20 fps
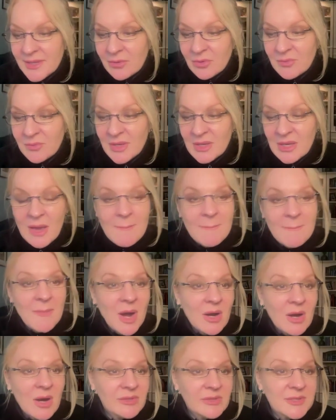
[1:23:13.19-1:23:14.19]
That would be
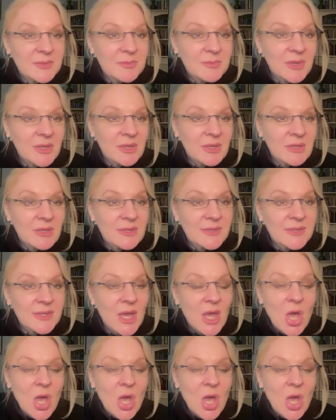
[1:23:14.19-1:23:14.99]
marvelous, because